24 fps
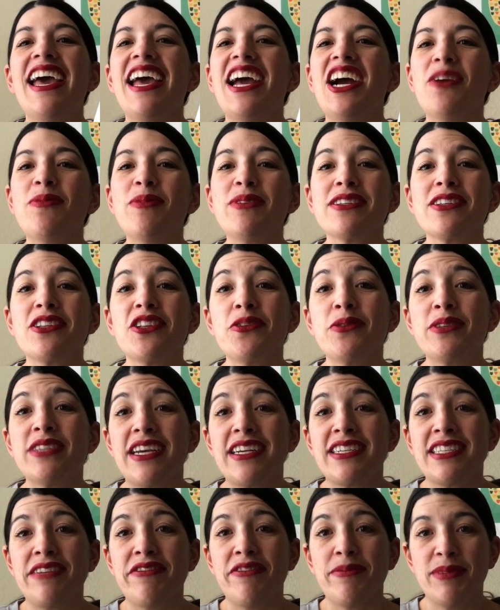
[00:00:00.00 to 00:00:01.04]
Elmer's glue was
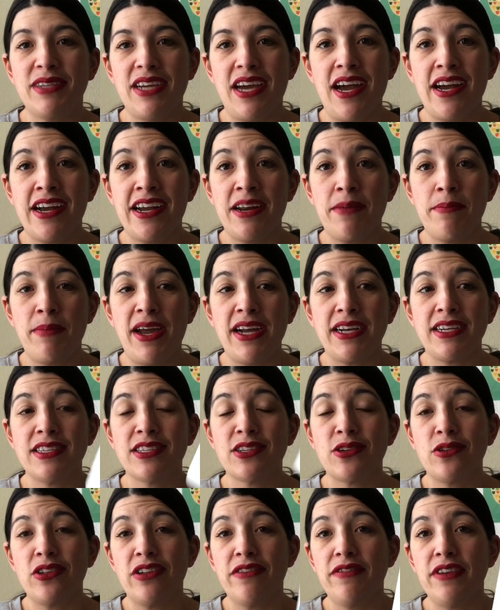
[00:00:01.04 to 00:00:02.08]
actually from Target at back to
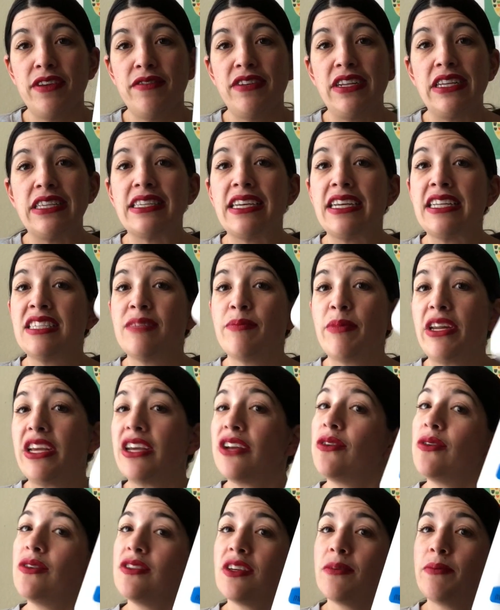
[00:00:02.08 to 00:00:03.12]
school at 50 cents, but you
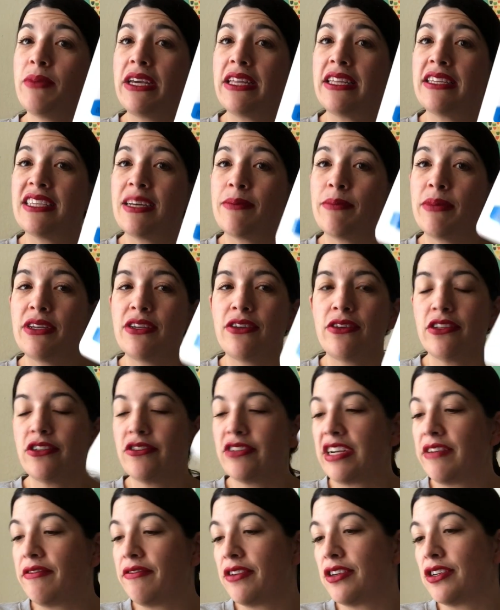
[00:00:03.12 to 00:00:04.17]
can also pick this up at Dollar
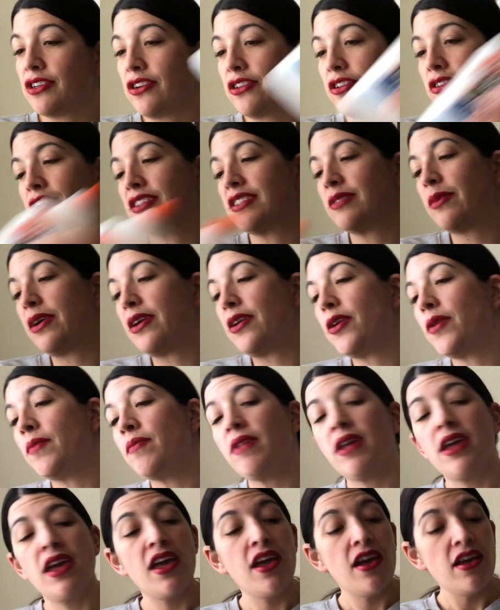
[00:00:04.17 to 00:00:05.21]
Tree for $1 as well.
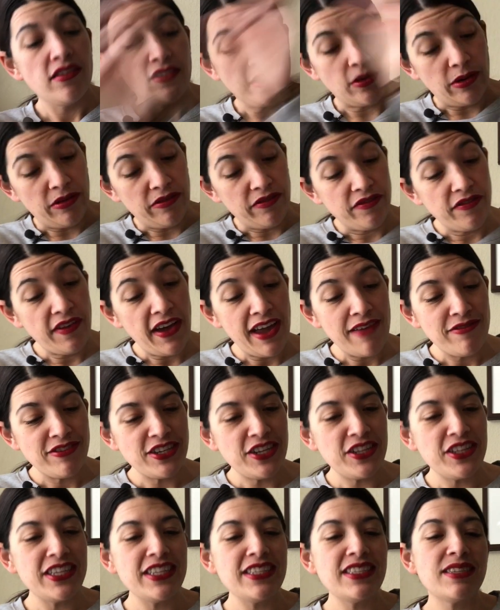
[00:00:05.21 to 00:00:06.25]
So it's
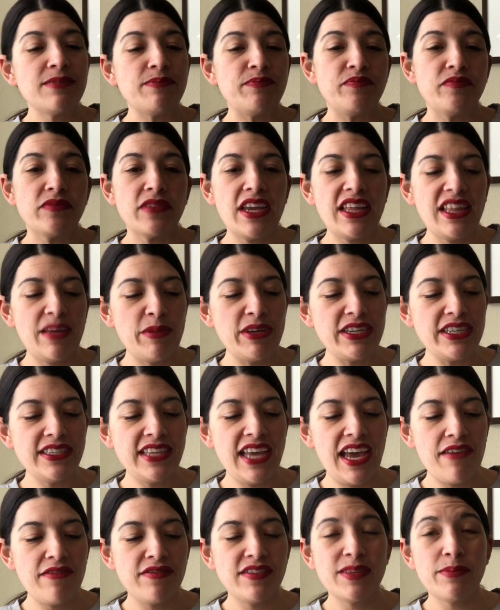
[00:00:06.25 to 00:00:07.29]
$5. And then we just
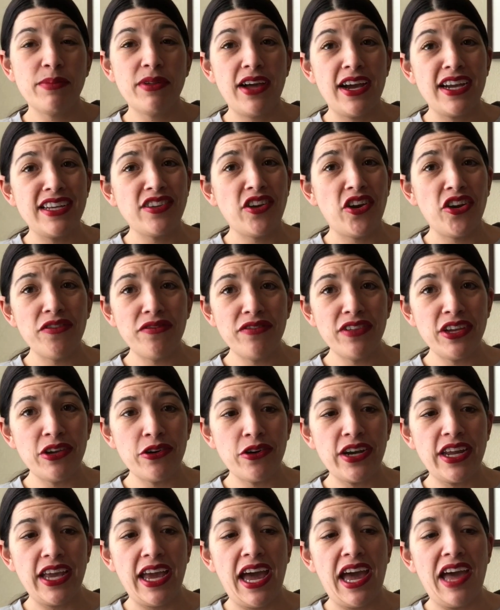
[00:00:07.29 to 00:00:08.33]
have supplies, hopefully you
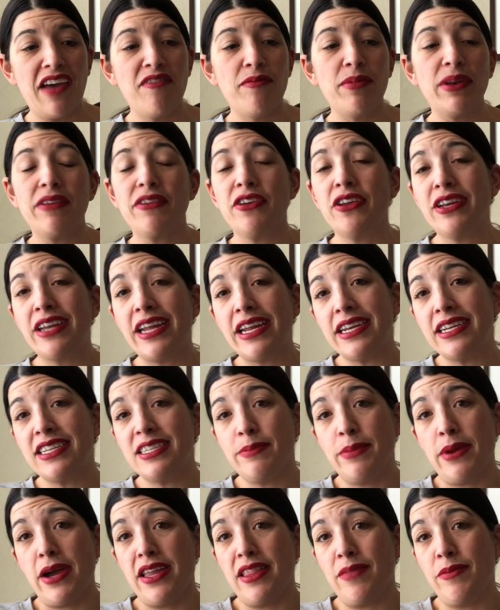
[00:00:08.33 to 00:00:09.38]
already have, but if you needed
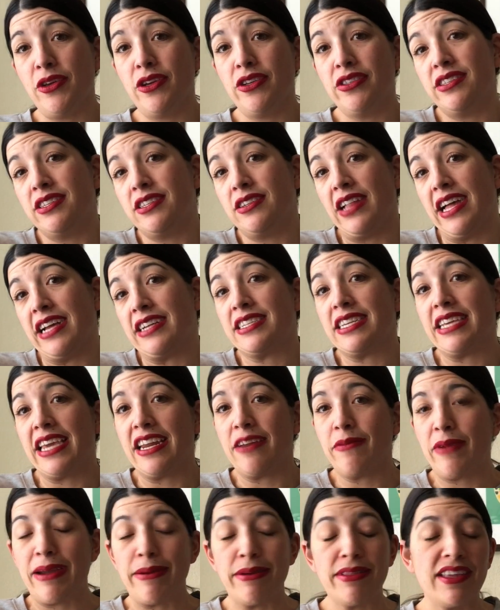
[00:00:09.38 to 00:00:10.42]
to buy them, you could still actually
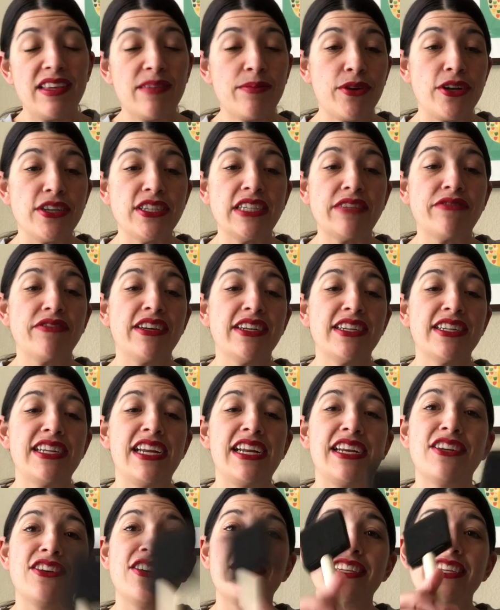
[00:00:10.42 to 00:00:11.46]
get away with this project for under
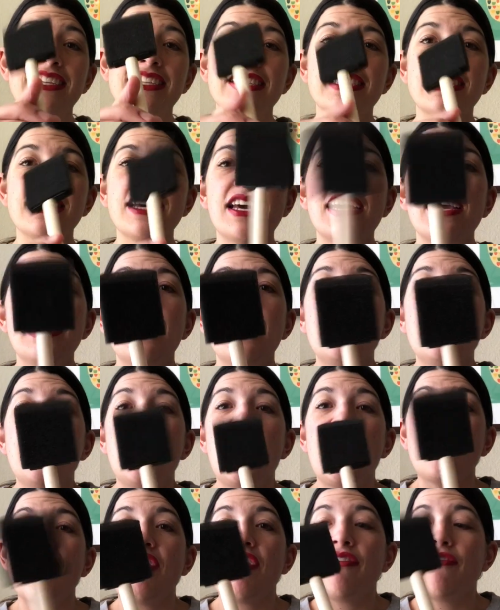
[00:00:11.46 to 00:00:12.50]
$10.
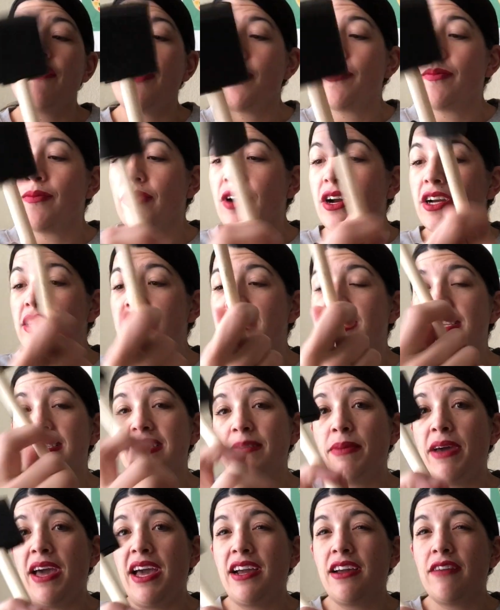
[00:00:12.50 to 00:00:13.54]
I have a foam brush. There's
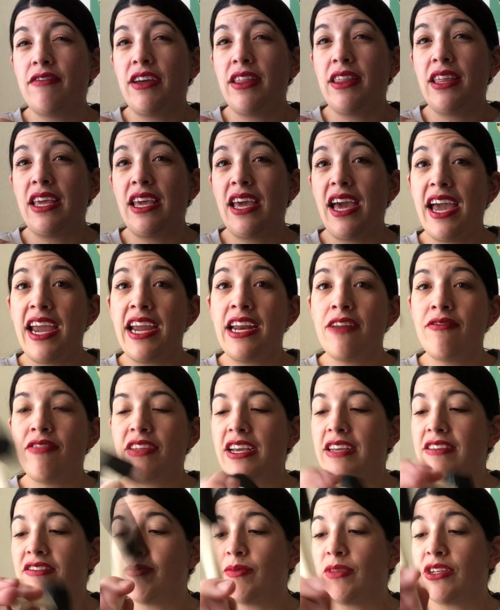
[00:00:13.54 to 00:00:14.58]
a pack of, I think, 8 of
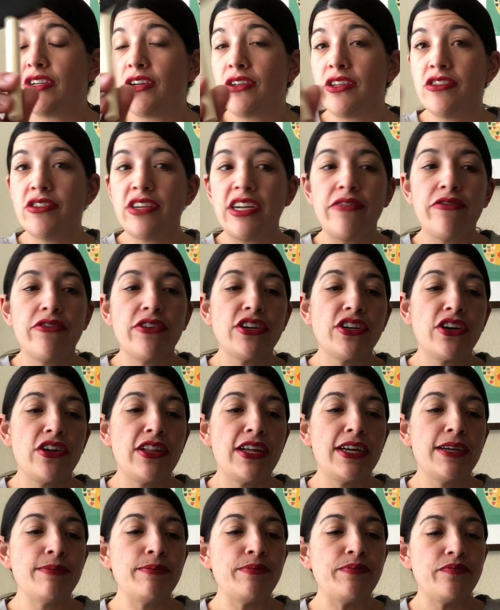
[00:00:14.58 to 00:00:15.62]
these from the Dollar Tree for
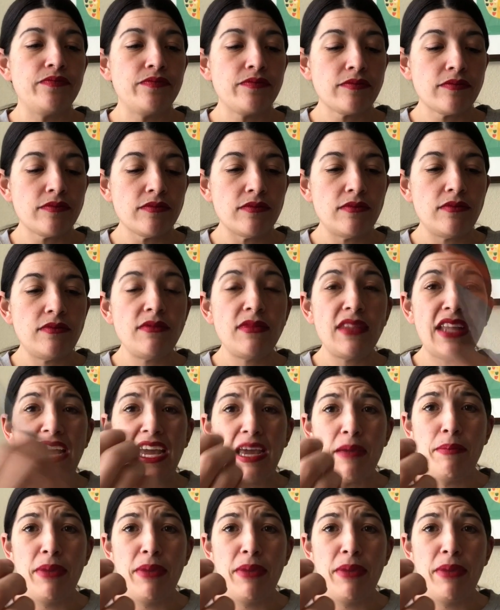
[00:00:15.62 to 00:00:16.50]
$1.